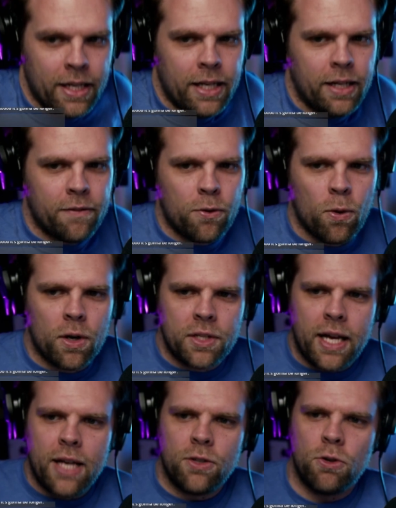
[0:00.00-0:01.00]
Of course,
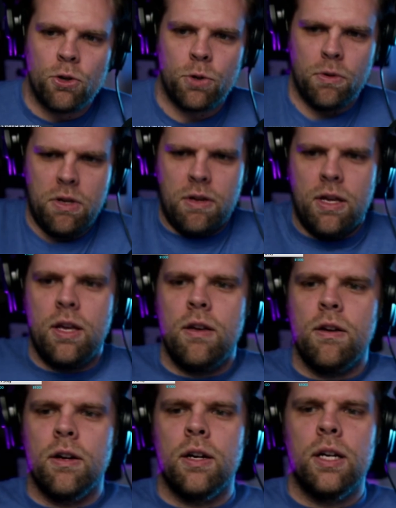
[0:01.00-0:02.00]
as usual, you can get
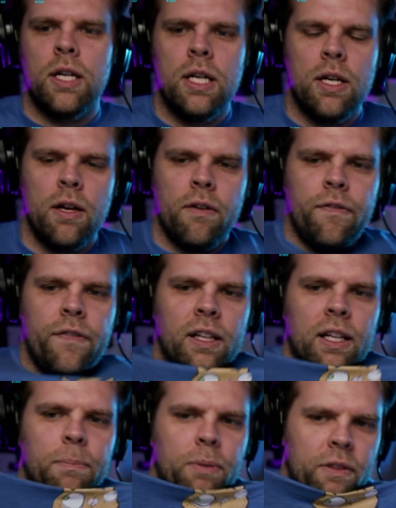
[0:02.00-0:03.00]
your
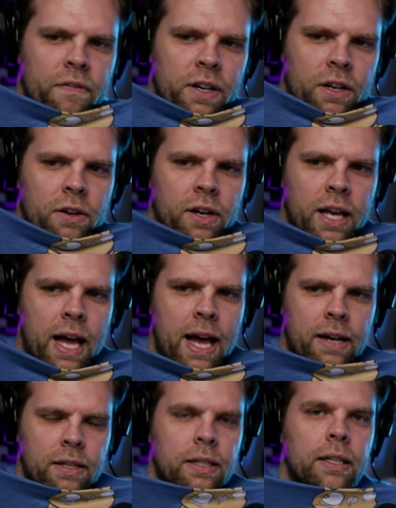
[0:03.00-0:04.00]
Philip the Vinegar
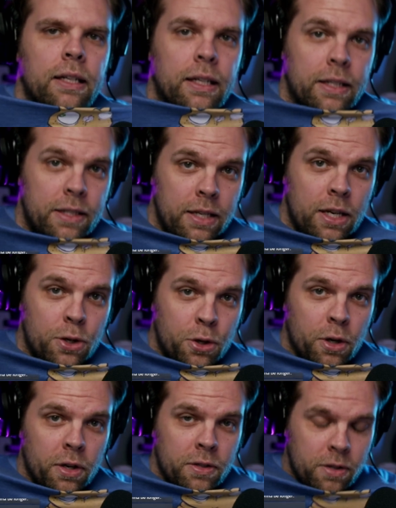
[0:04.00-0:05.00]
Cat
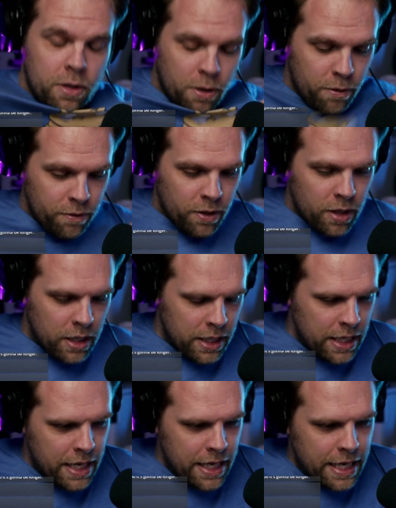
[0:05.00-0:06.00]
t-shirts over
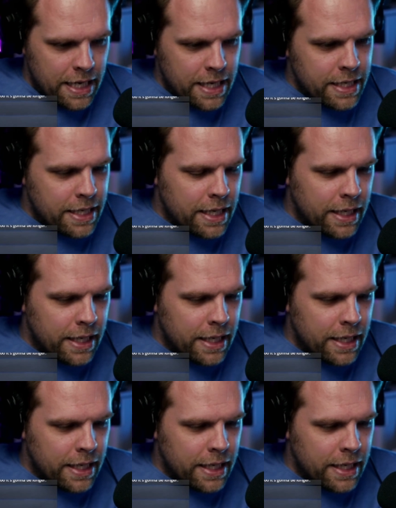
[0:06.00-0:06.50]
at